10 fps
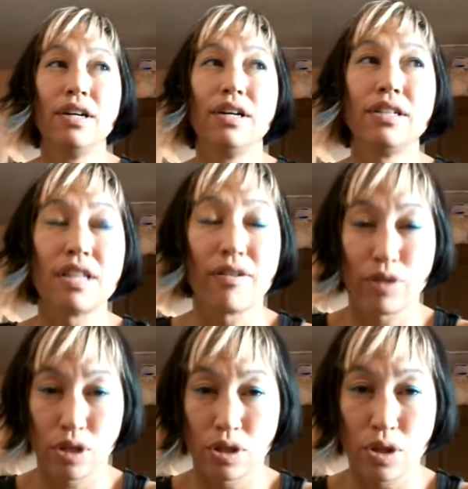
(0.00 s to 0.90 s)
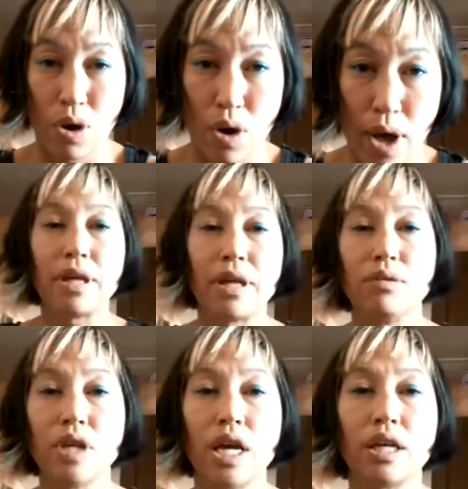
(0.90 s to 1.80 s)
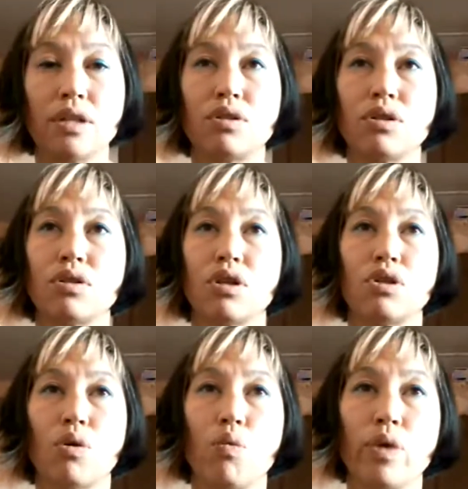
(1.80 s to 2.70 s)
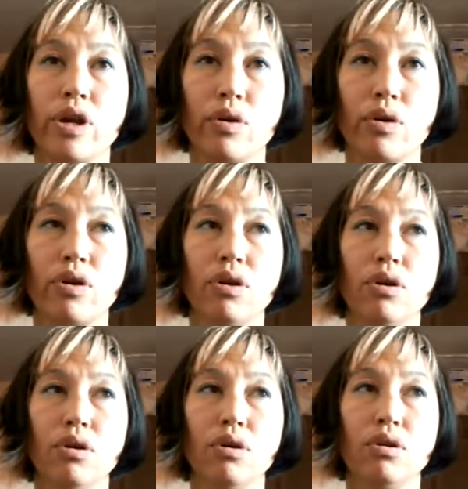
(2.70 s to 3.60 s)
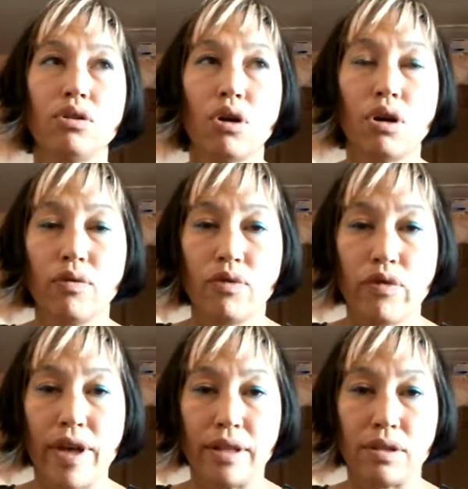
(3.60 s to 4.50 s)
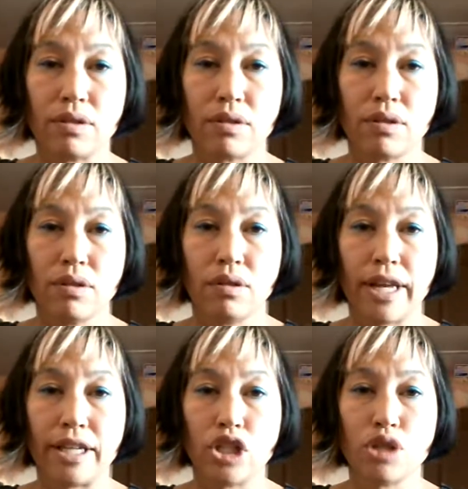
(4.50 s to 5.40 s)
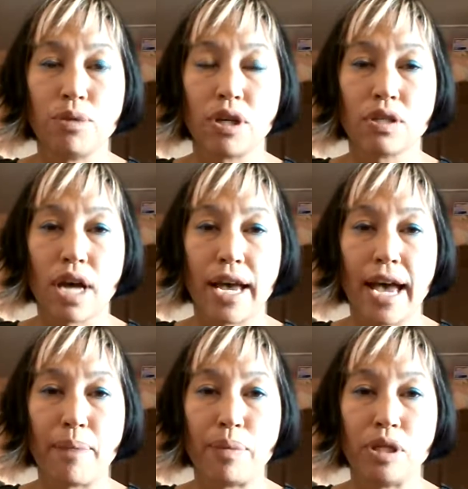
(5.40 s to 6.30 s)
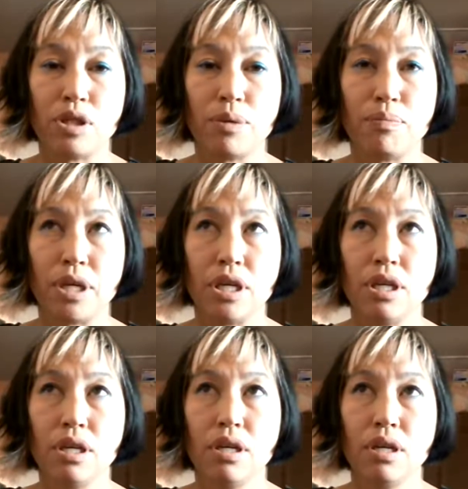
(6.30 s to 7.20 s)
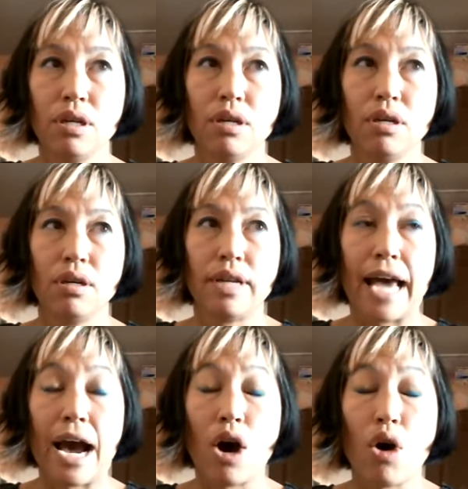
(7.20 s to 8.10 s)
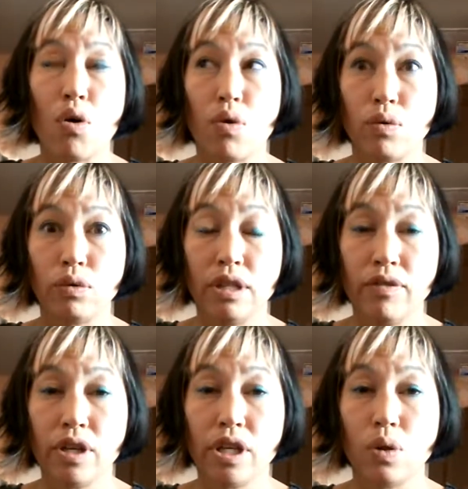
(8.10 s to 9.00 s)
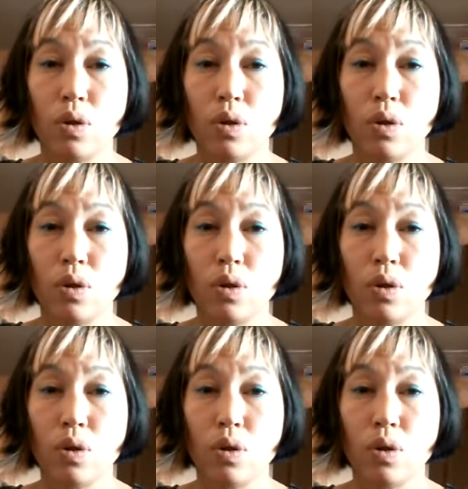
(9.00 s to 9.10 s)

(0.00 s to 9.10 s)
San Francisco. And you take is just such a weird turn of events. Like just because I happen to be now living in,